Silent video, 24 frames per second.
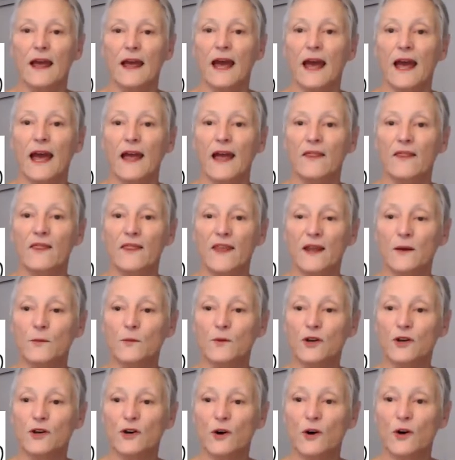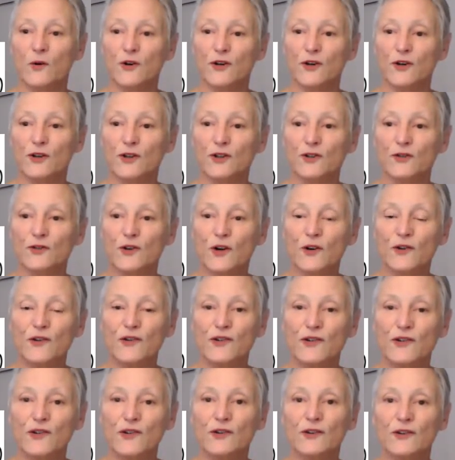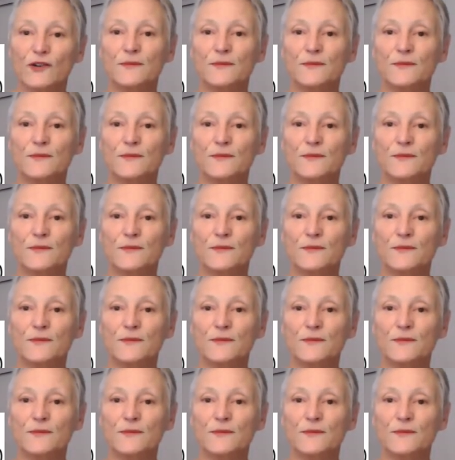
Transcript: And then we go across